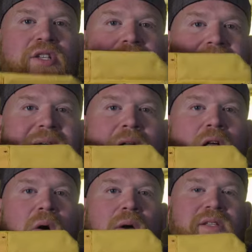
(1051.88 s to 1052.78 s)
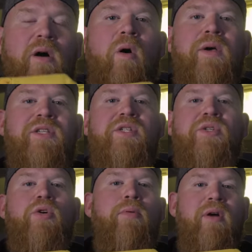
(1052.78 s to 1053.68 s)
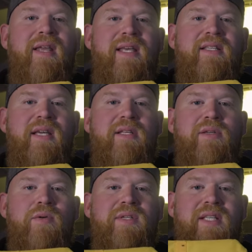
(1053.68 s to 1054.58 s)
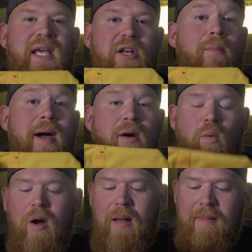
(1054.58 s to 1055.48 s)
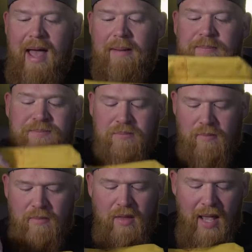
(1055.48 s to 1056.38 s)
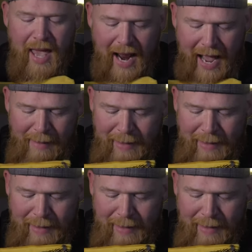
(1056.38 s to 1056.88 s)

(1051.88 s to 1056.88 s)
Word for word: So the yellow is always super easy to see no matter where I'm at. And I